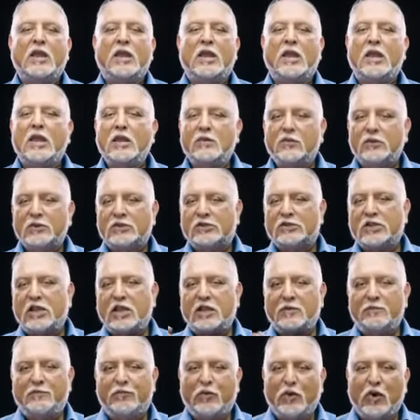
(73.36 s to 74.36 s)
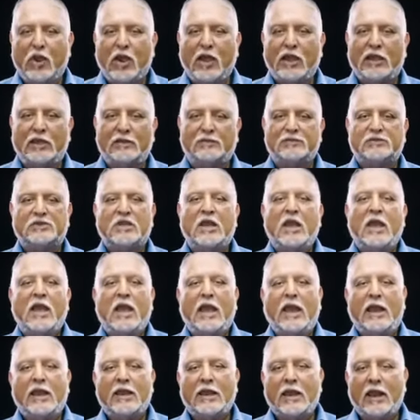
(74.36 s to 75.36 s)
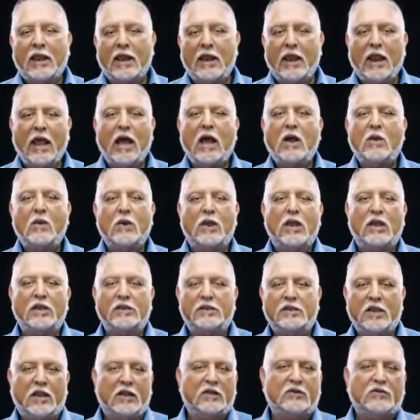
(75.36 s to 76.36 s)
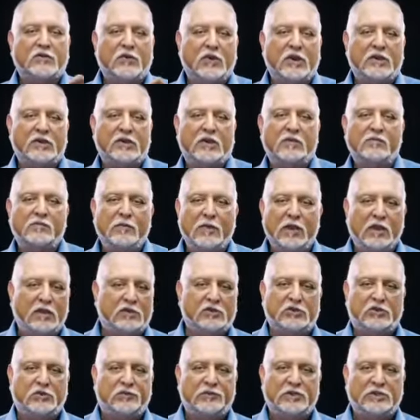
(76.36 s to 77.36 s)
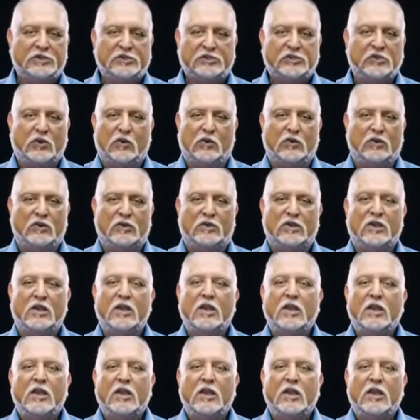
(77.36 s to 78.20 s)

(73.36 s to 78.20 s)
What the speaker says: He would take bribes and allow adulterated milk to be sold.